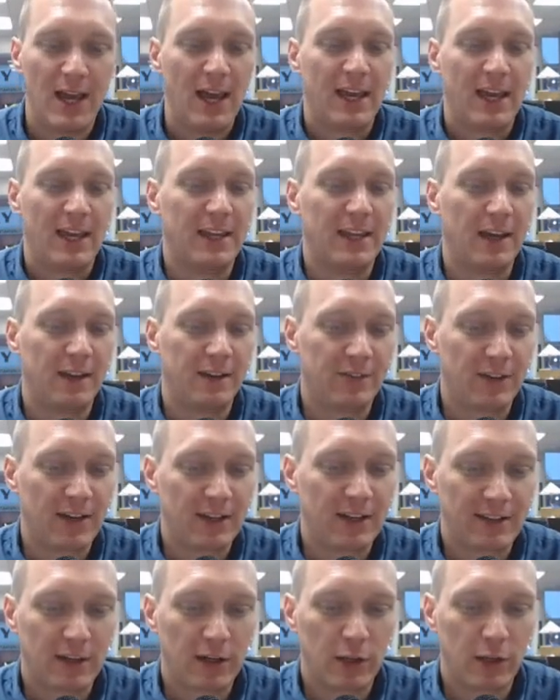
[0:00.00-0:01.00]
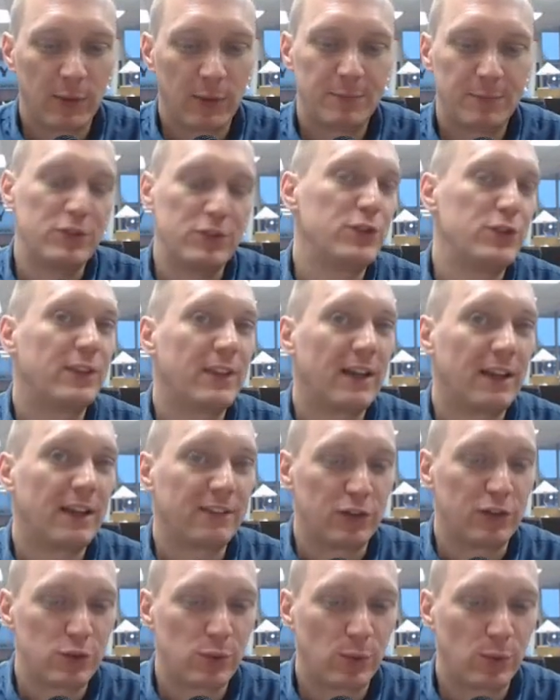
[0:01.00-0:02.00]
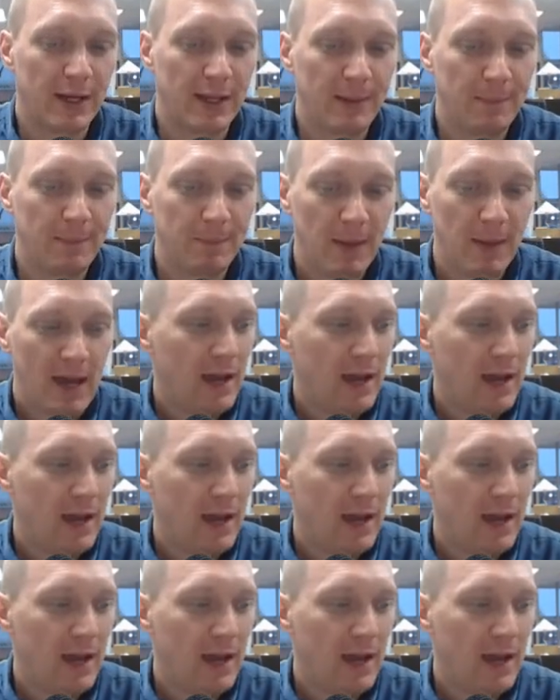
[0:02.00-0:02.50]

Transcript: You advance that all the way up to 2020,